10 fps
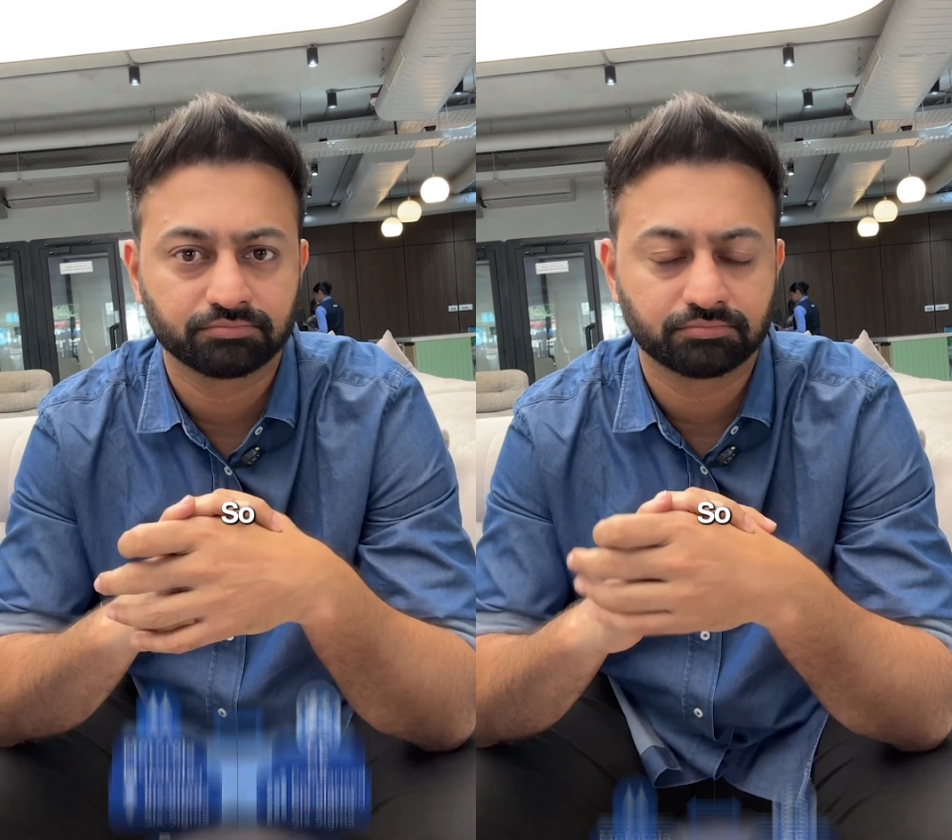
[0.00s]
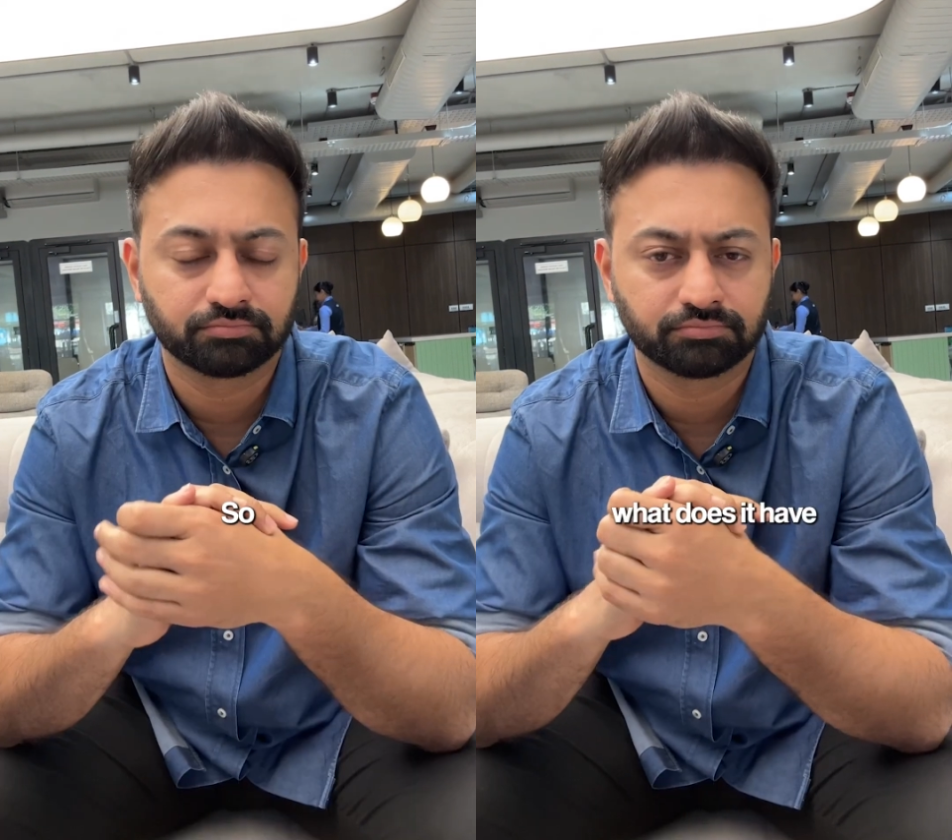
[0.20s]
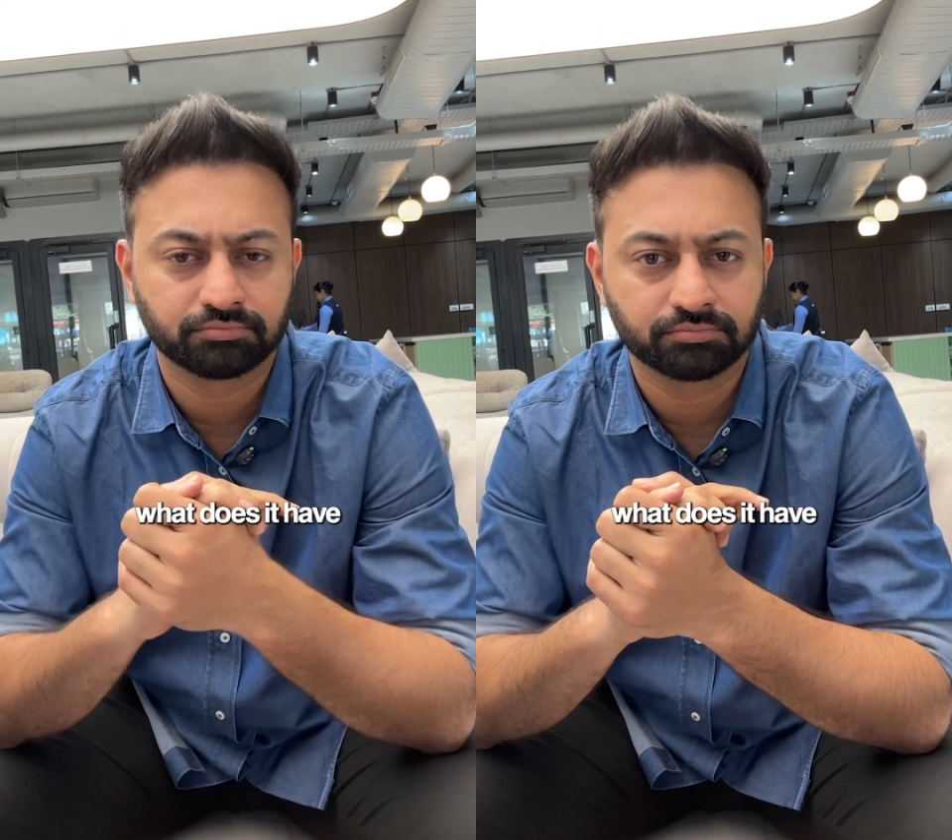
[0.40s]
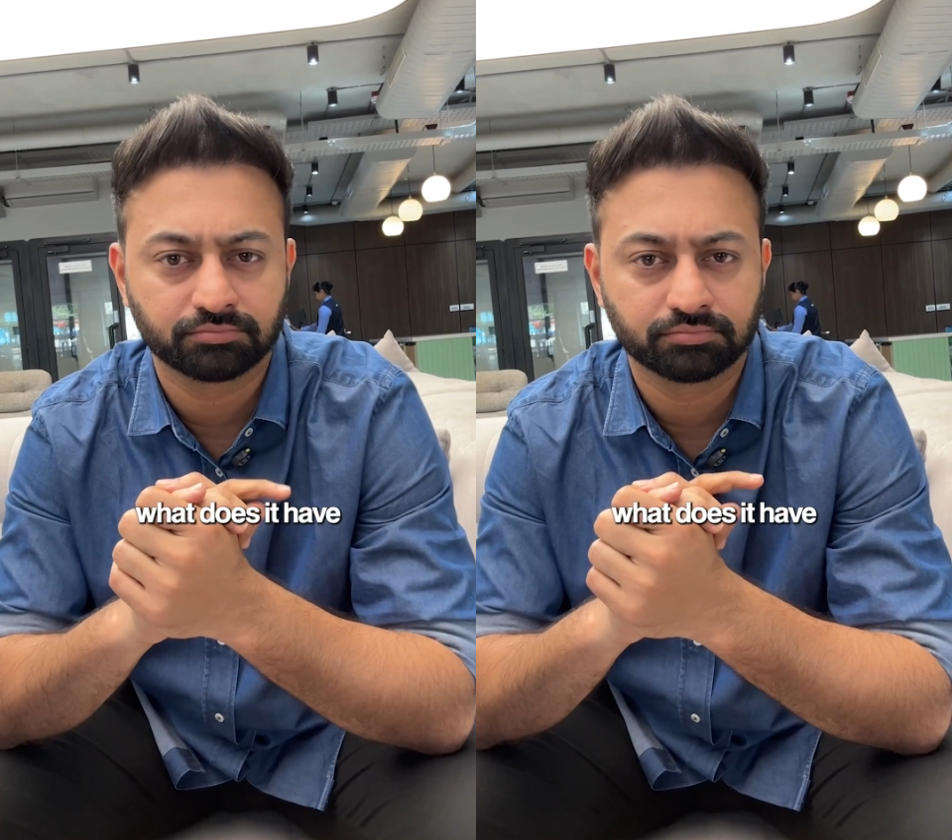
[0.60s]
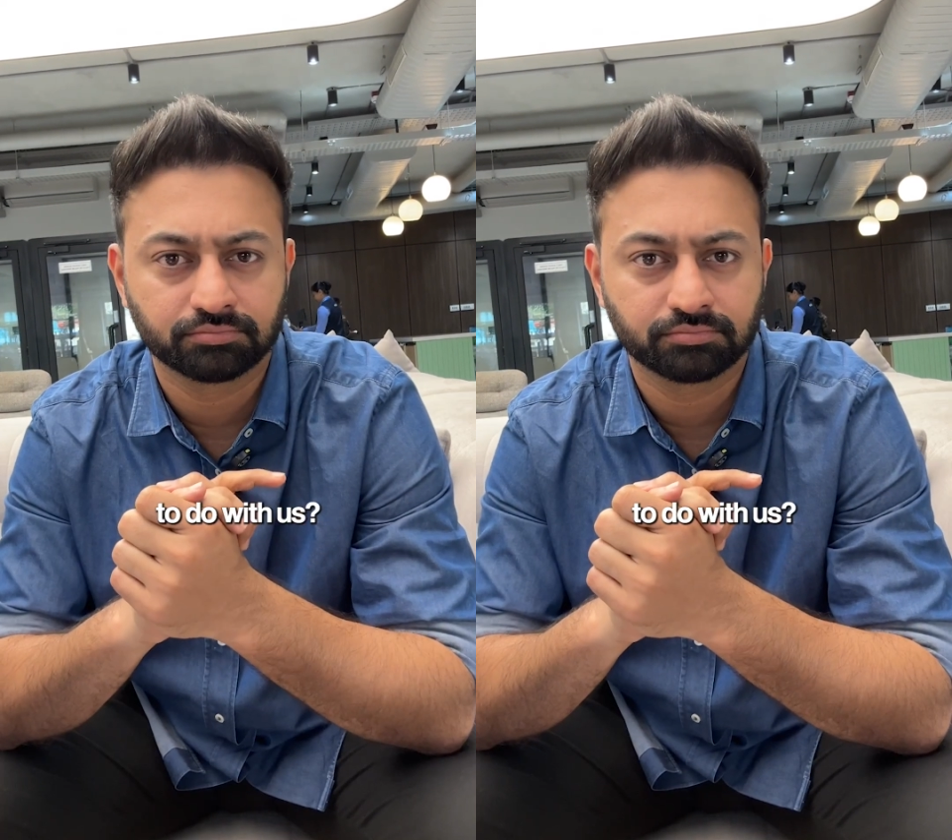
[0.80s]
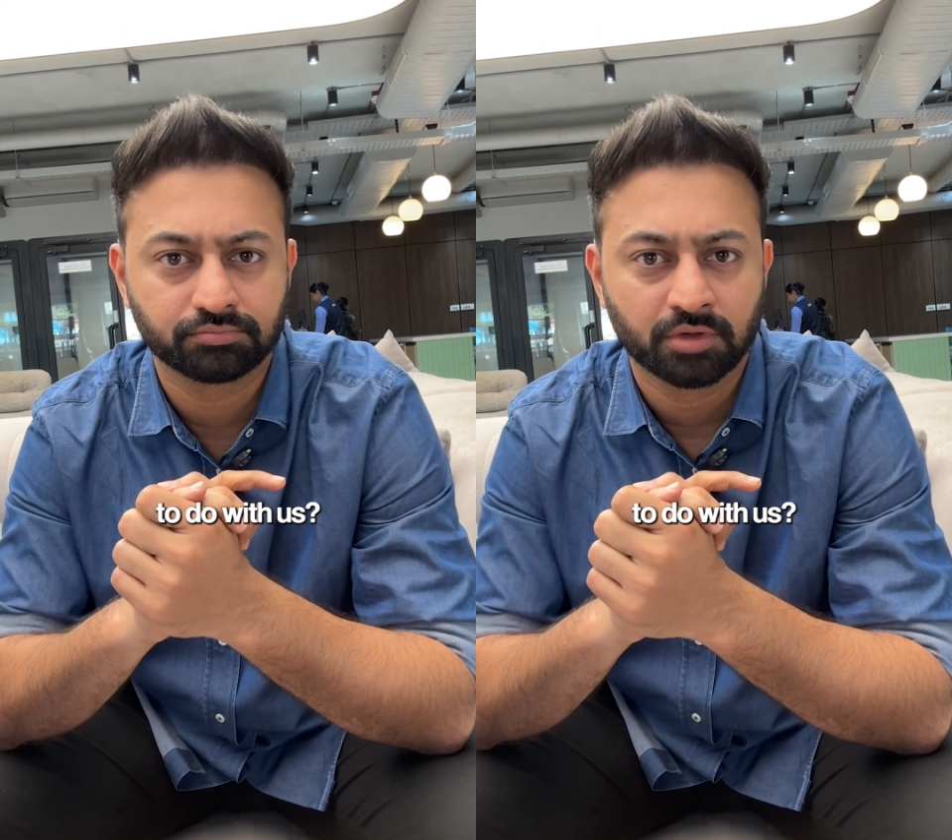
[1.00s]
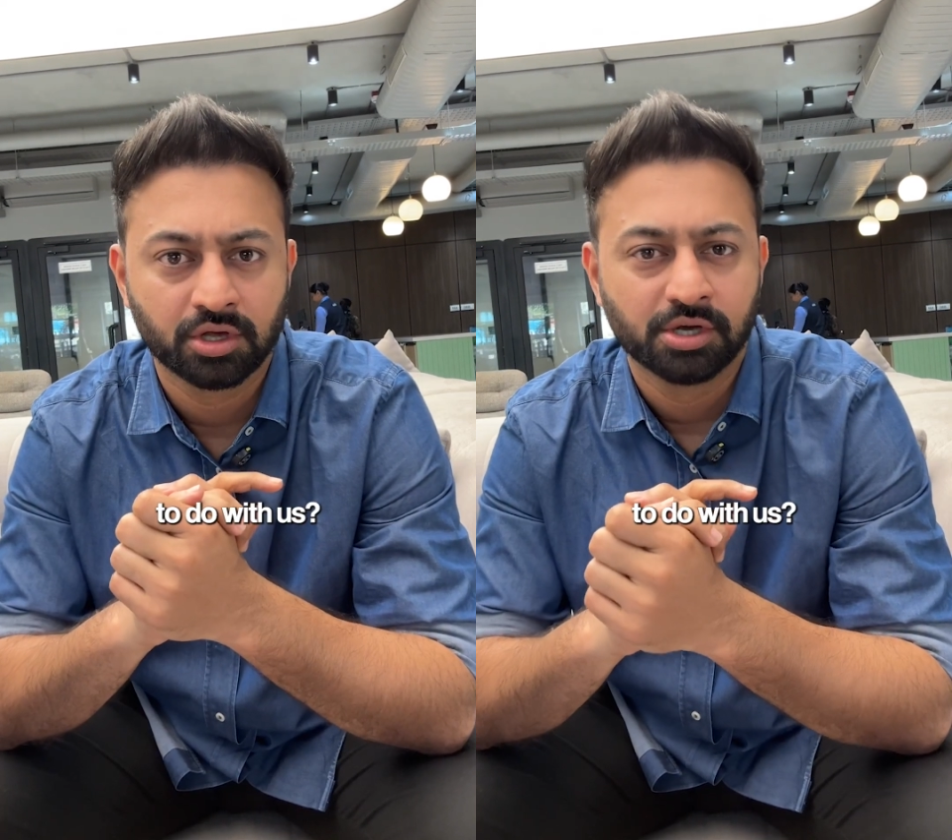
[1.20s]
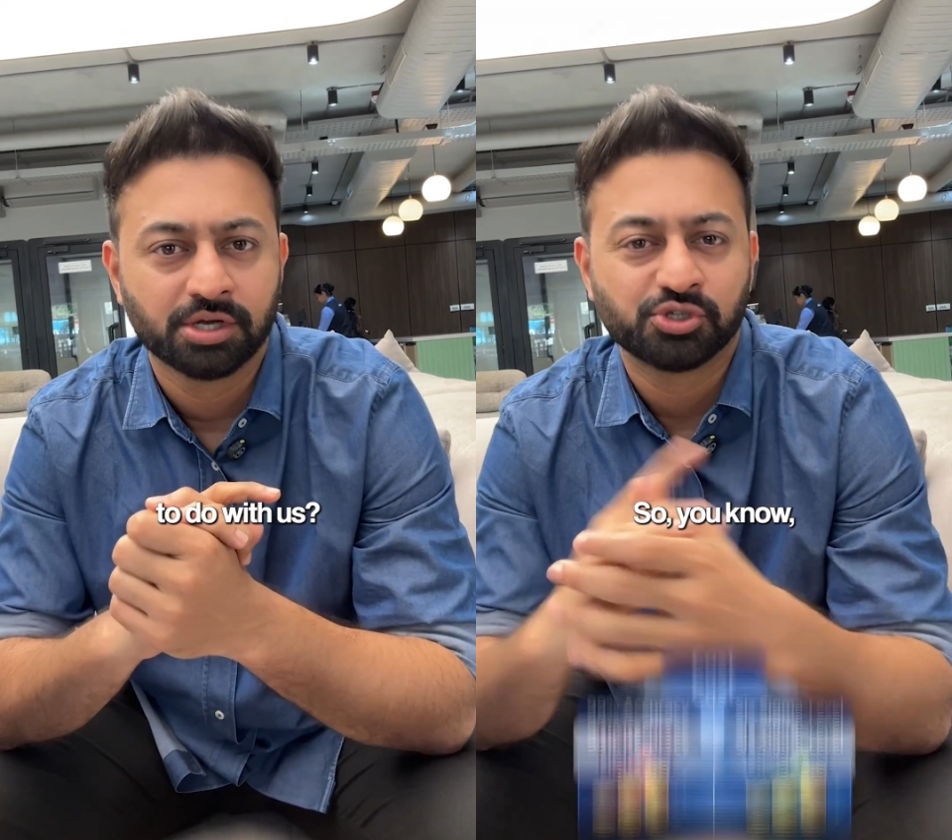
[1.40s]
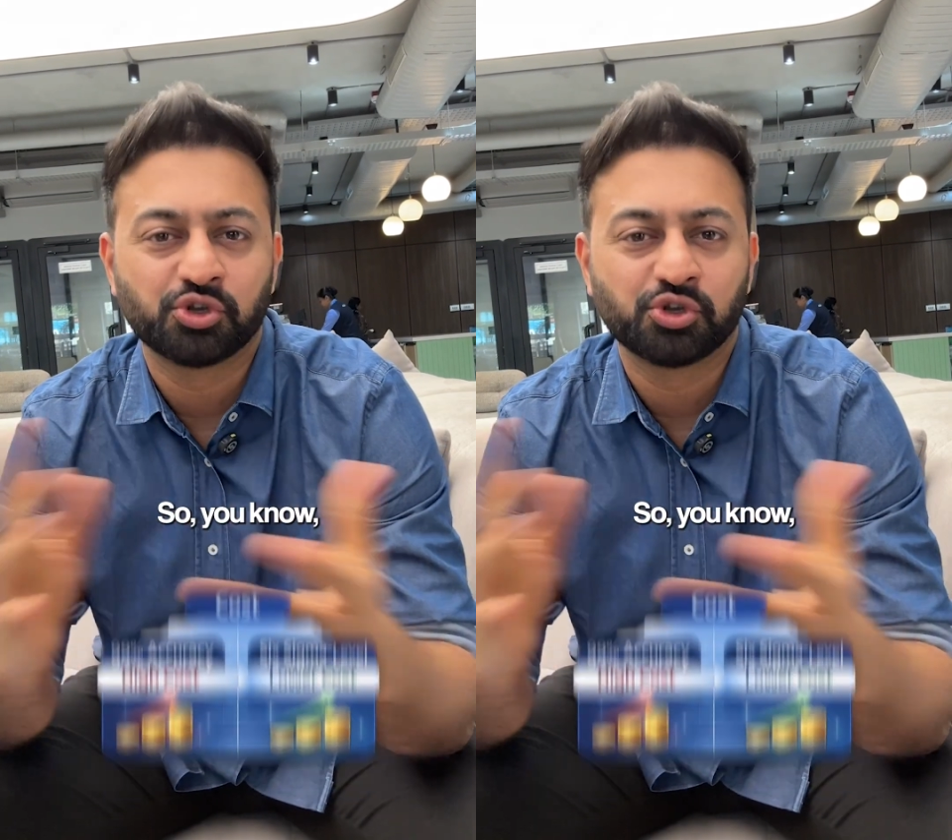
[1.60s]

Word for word: So what does it have to do with us?